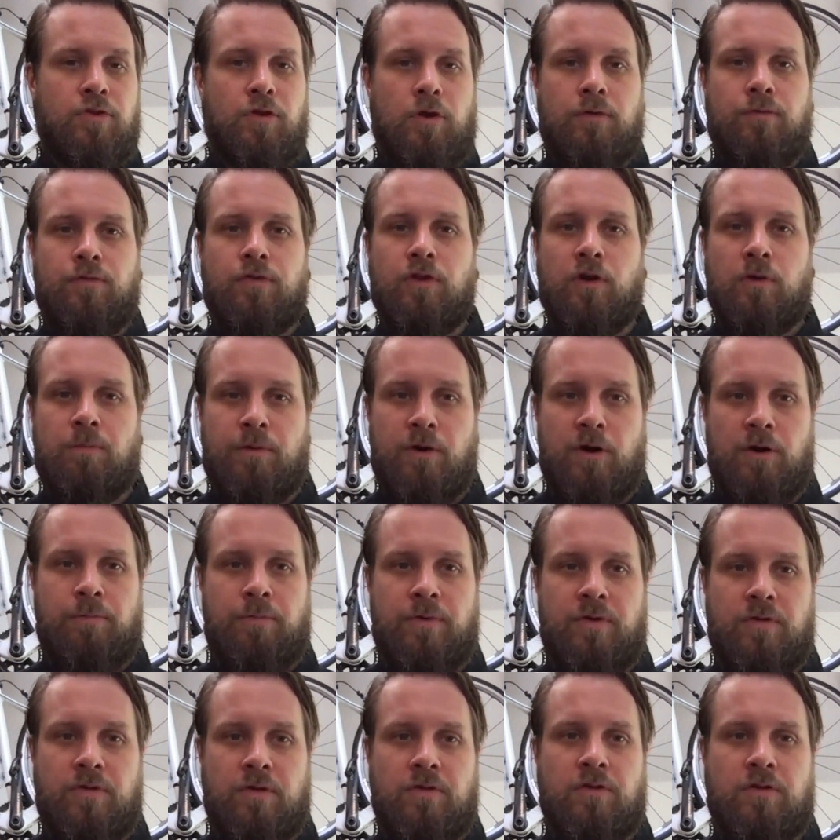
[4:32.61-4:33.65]
serves no
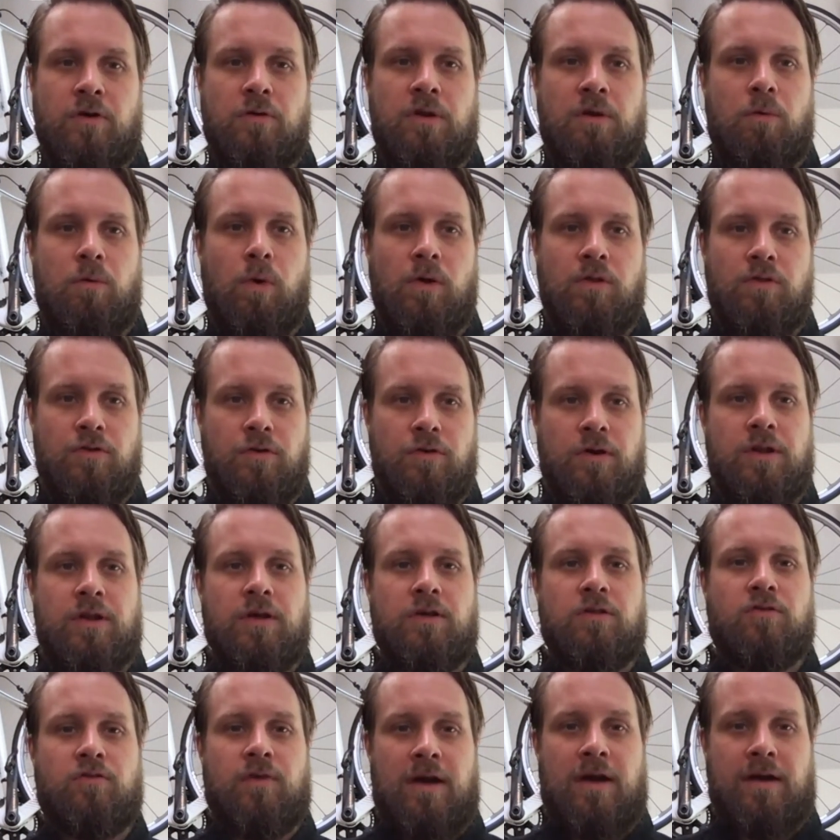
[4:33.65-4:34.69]
purpose. It's only once you can
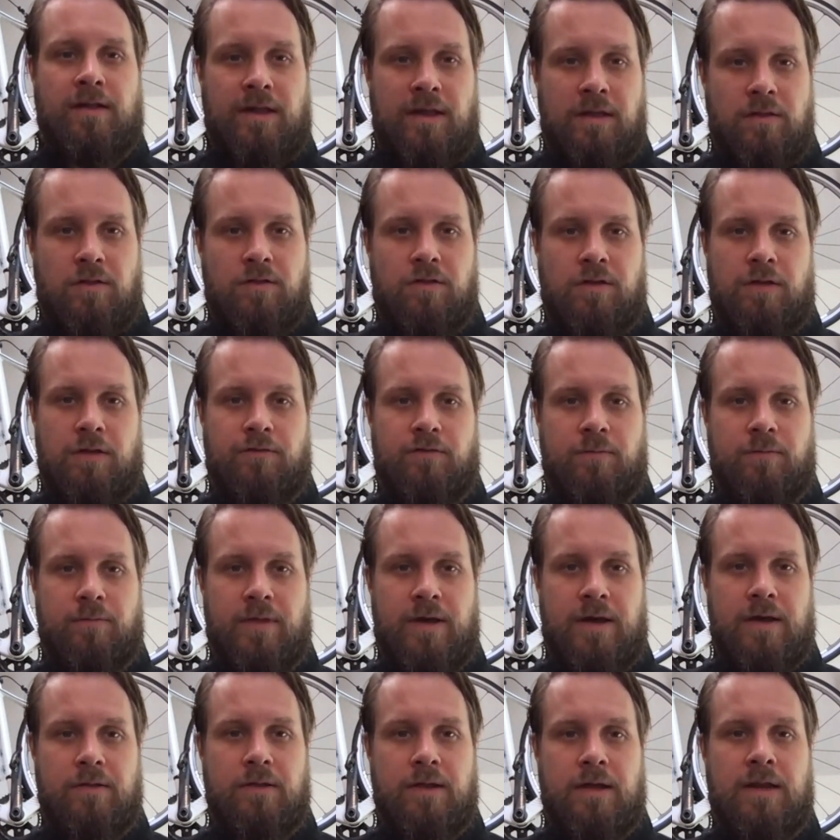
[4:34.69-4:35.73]
extract insight from
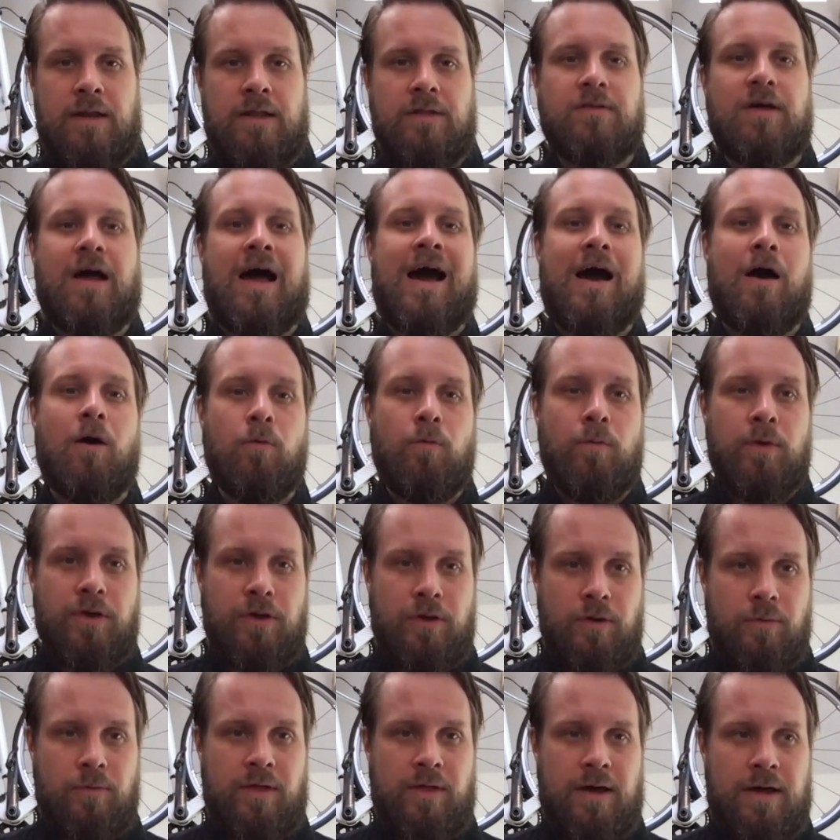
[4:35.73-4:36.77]
that. And it's how we
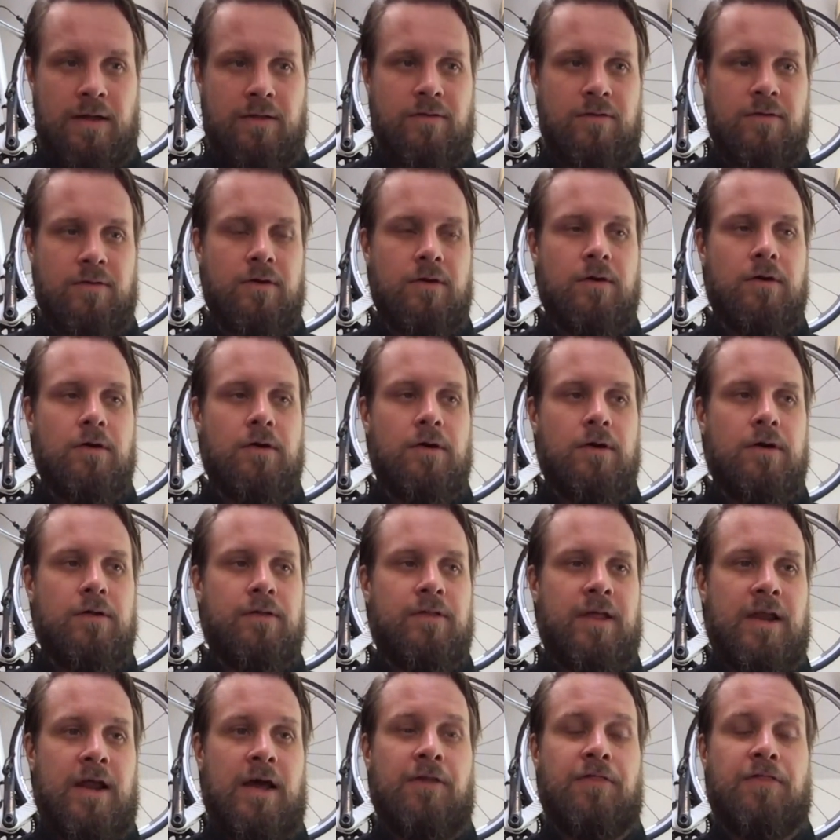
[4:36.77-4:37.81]
do that
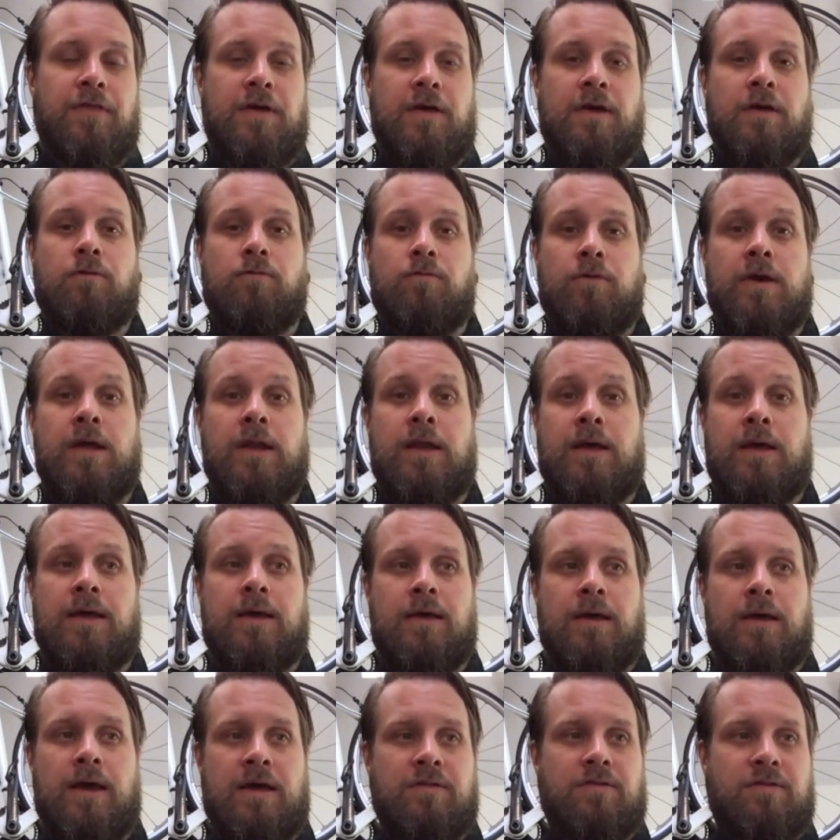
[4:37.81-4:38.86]
that I think
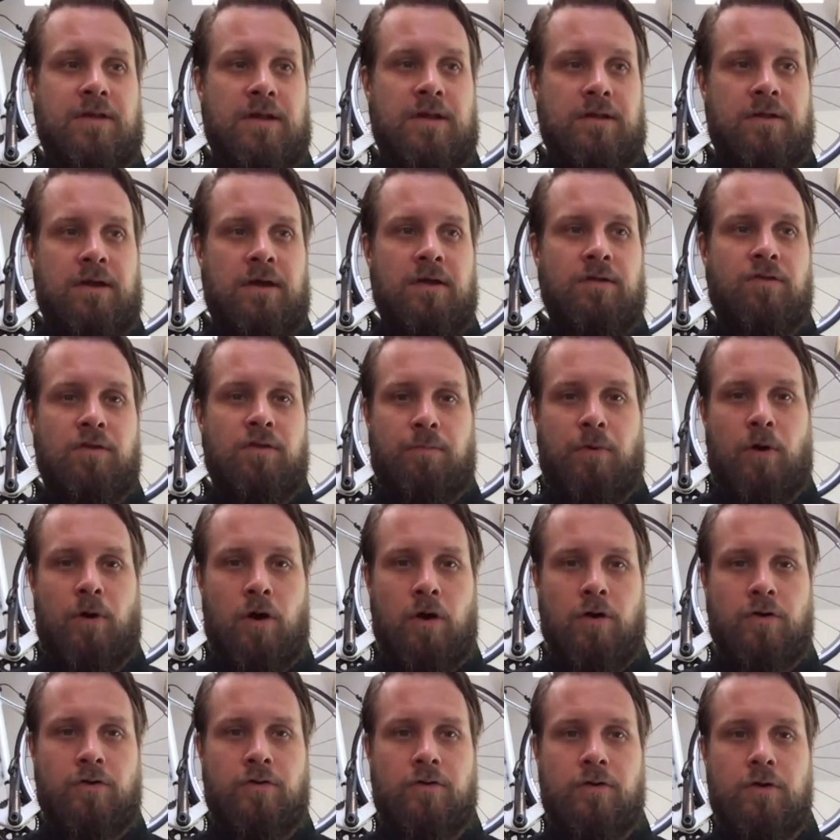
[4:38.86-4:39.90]
really has set us
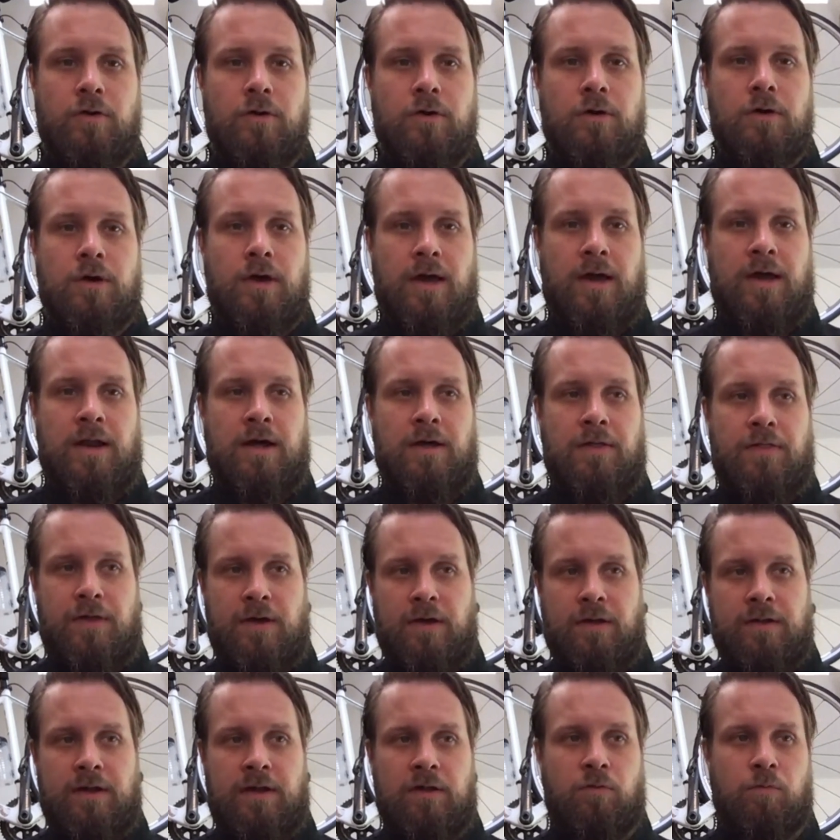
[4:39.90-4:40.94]
apart. And I
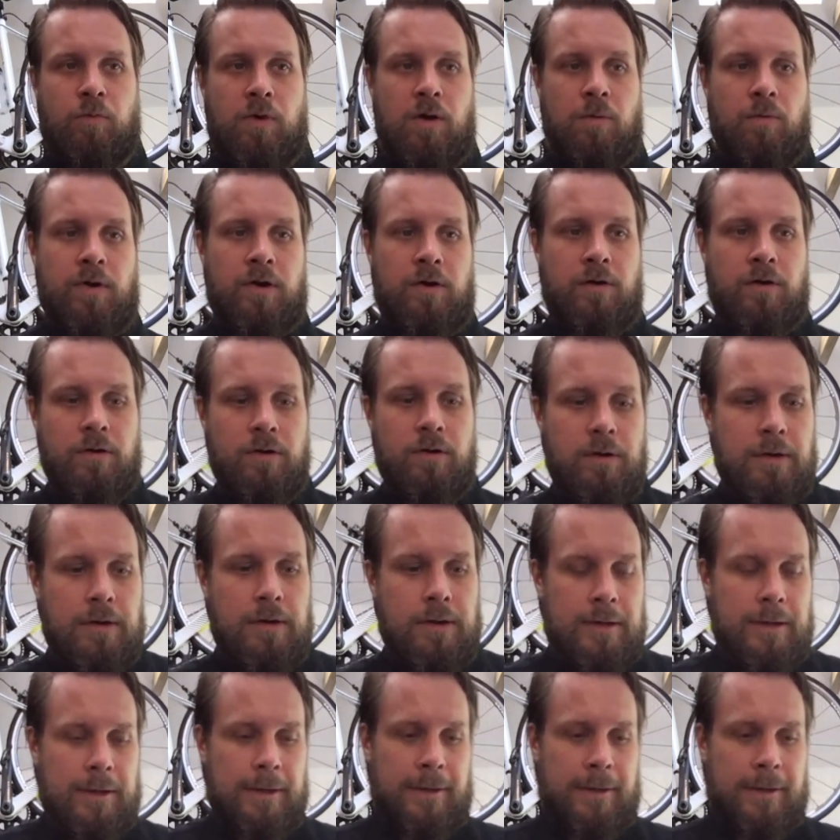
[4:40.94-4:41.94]
think that's why we're,